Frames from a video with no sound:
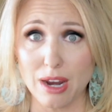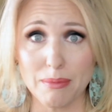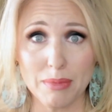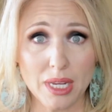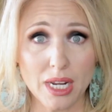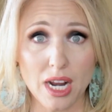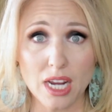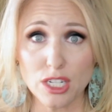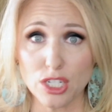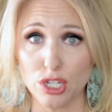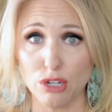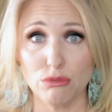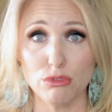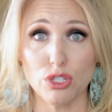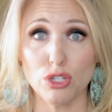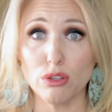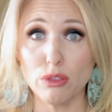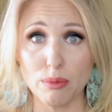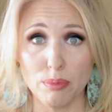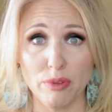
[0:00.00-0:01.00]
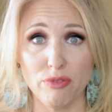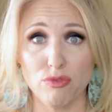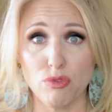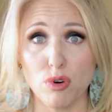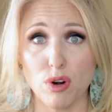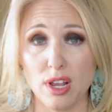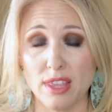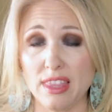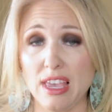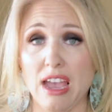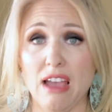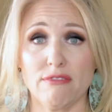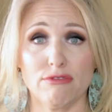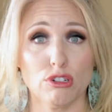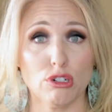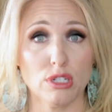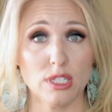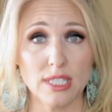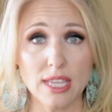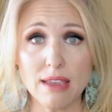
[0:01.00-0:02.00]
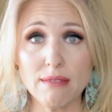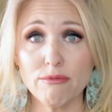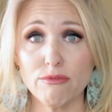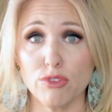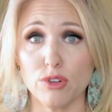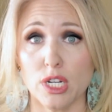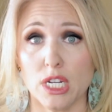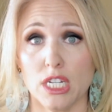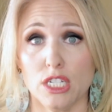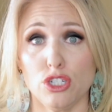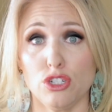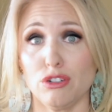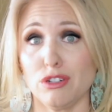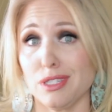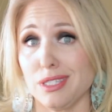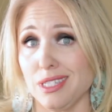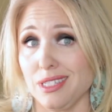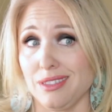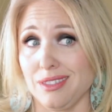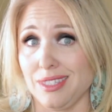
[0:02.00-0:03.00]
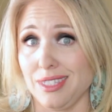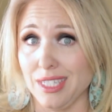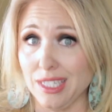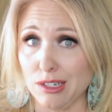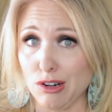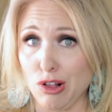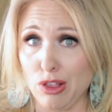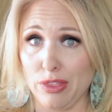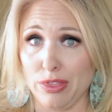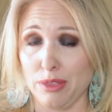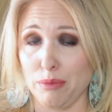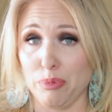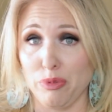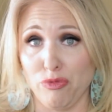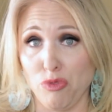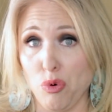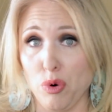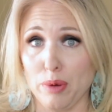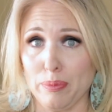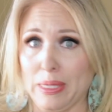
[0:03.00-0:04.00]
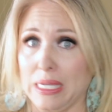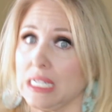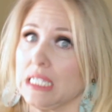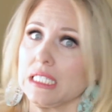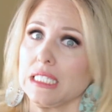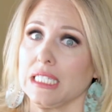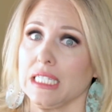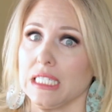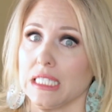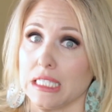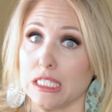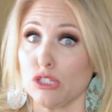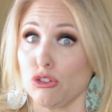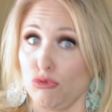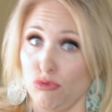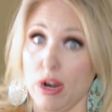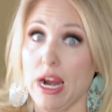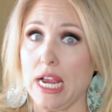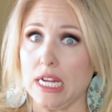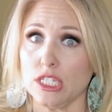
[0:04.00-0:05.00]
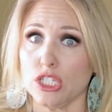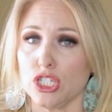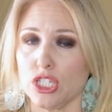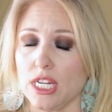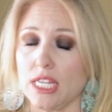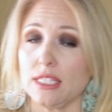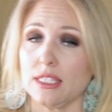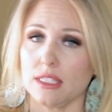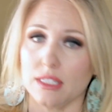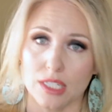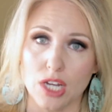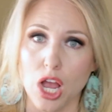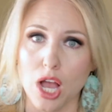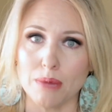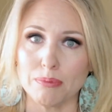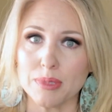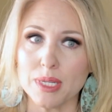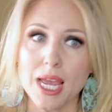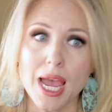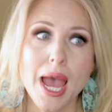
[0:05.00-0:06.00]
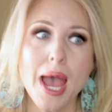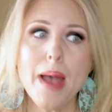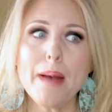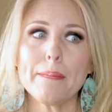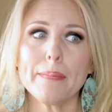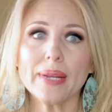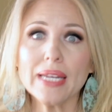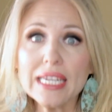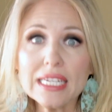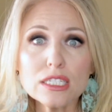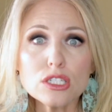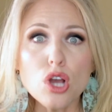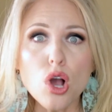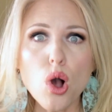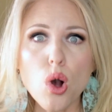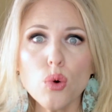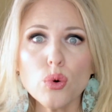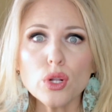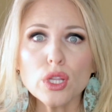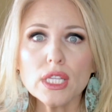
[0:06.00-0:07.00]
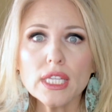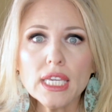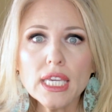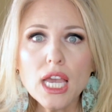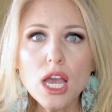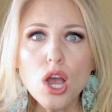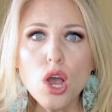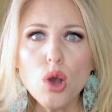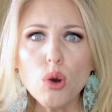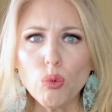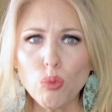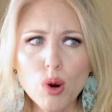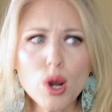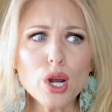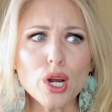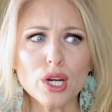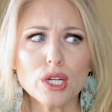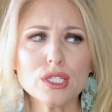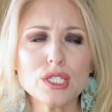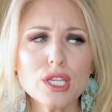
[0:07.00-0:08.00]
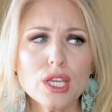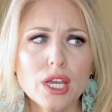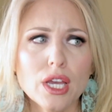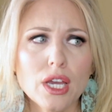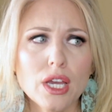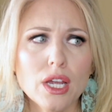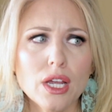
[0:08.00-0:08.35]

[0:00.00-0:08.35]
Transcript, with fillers: I mean, I showed you the before and the after, same footage. You just didn't see it all in the before because it scratched and stopped, but it totally worked.